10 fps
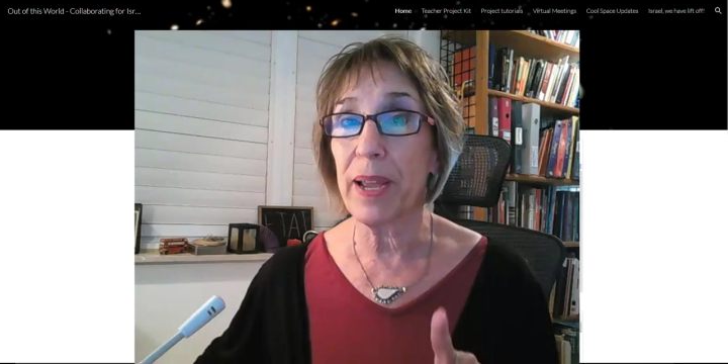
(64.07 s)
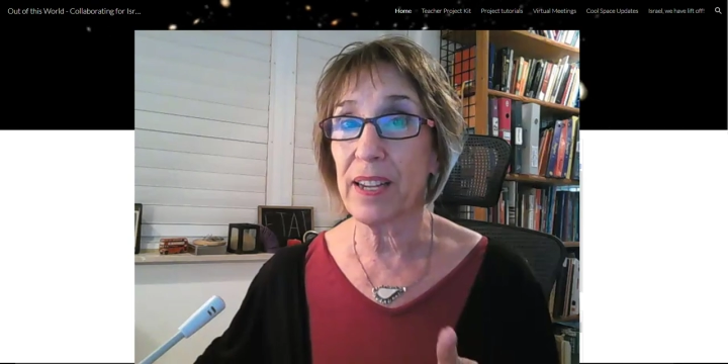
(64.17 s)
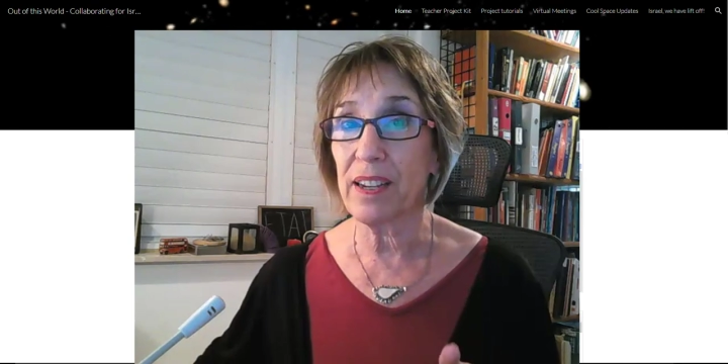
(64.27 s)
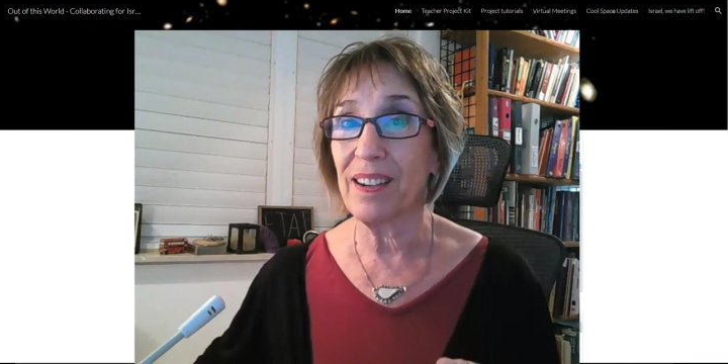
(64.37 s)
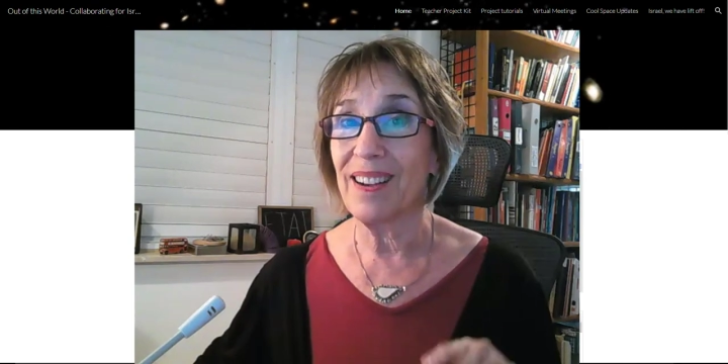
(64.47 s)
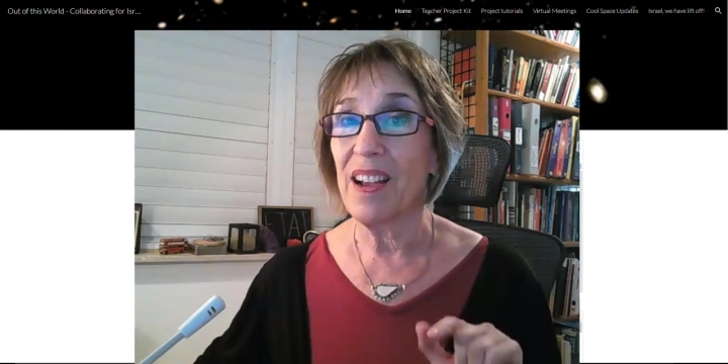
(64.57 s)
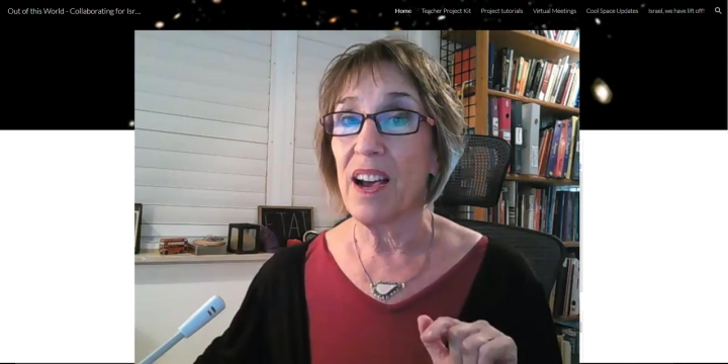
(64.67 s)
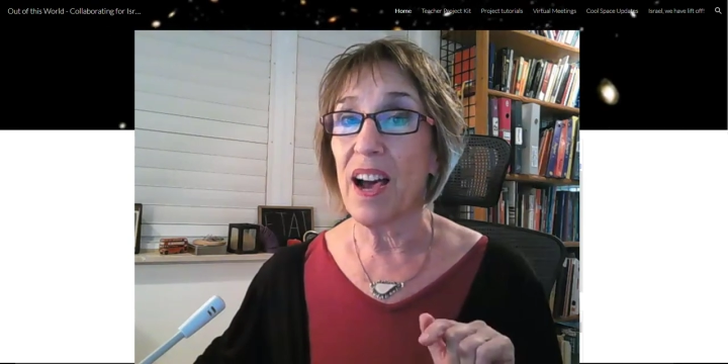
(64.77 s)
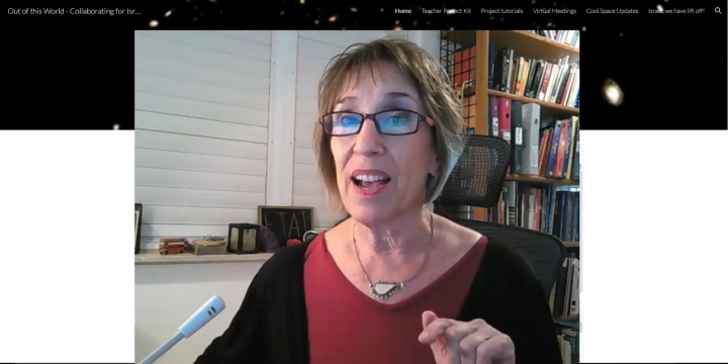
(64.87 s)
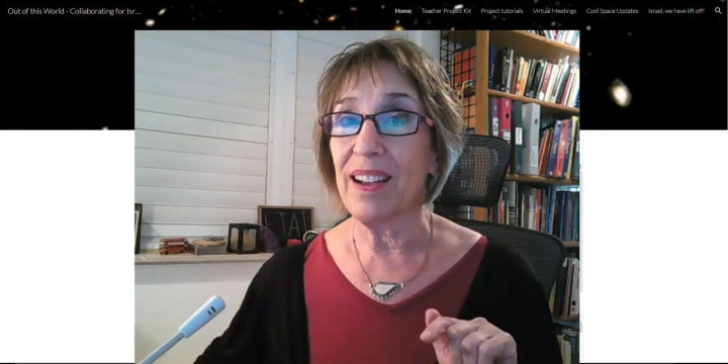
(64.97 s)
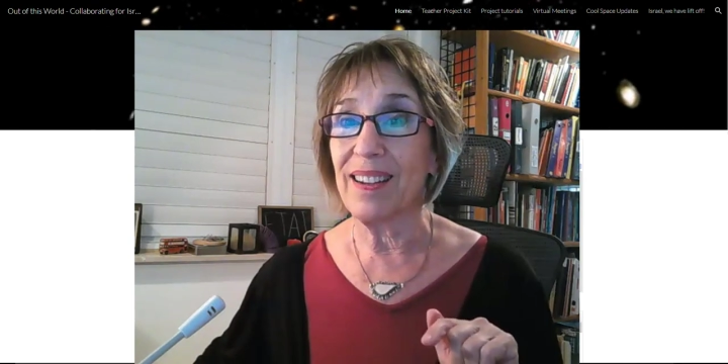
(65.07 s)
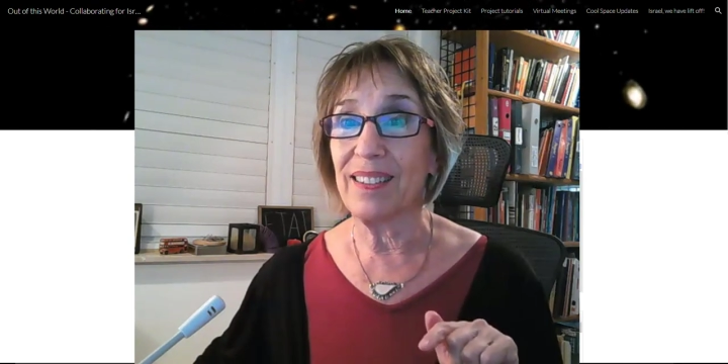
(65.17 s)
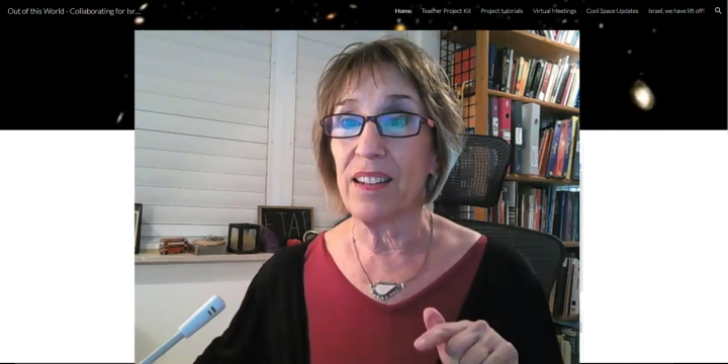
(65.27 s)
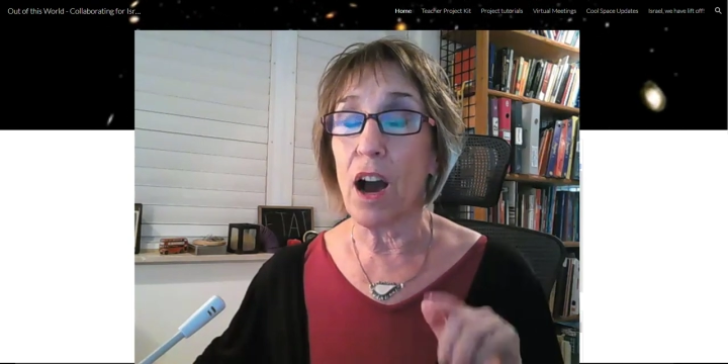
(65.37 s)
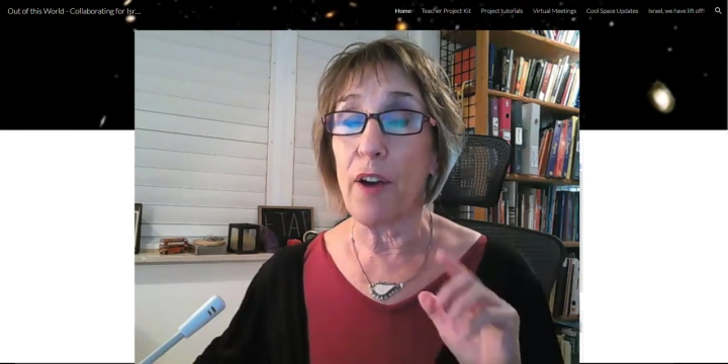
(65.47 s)
to make
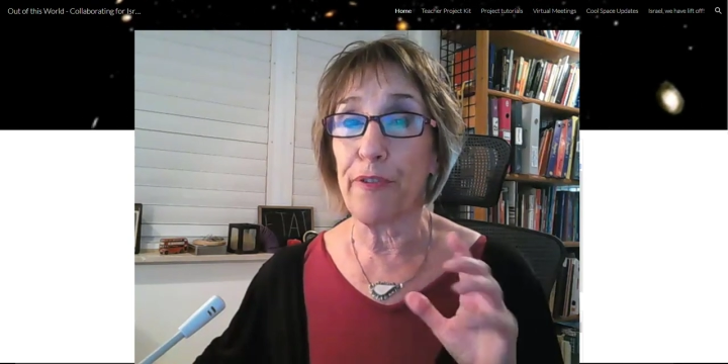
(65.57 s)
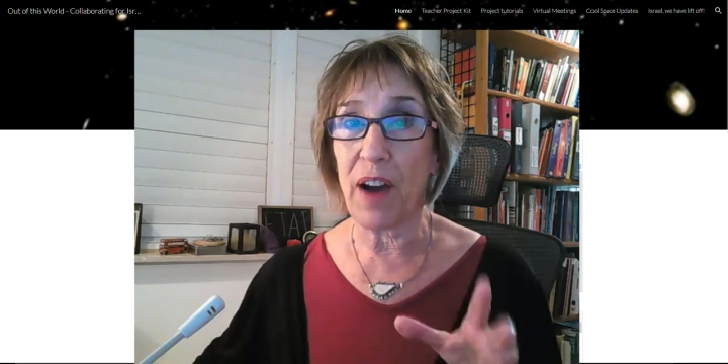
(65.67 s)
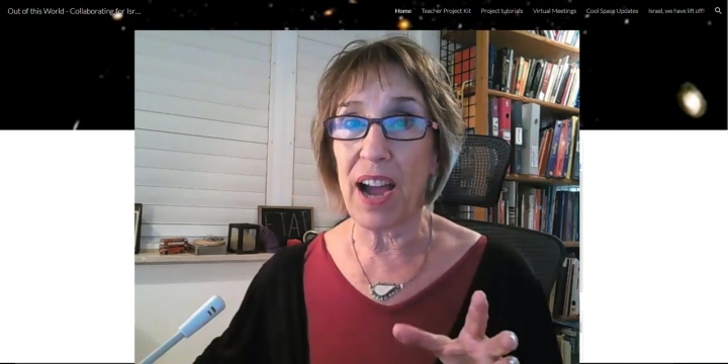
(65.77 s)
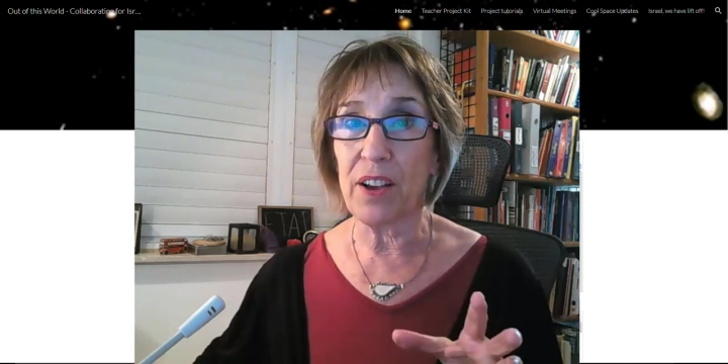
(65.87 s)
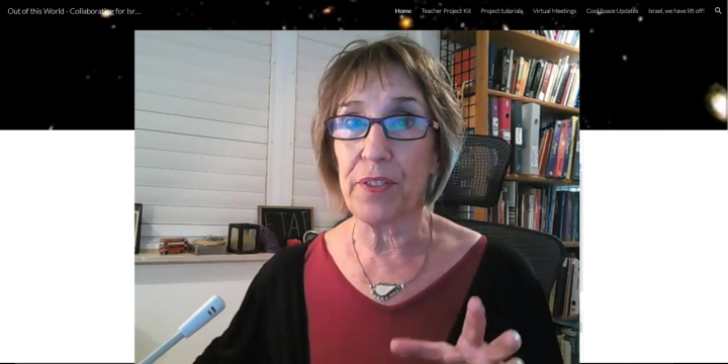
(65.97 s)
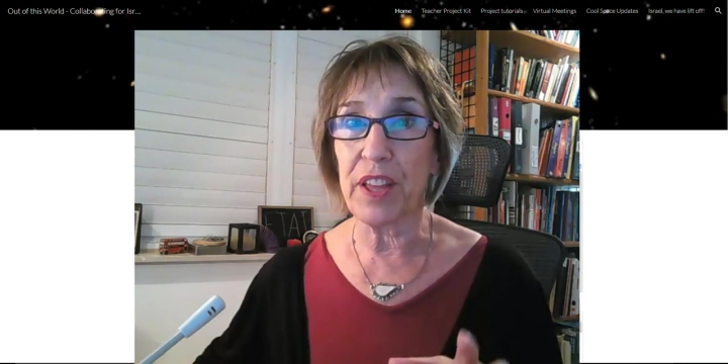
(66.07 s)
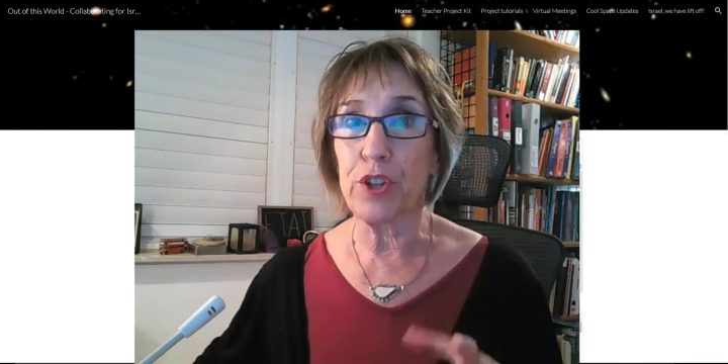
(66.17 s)
a file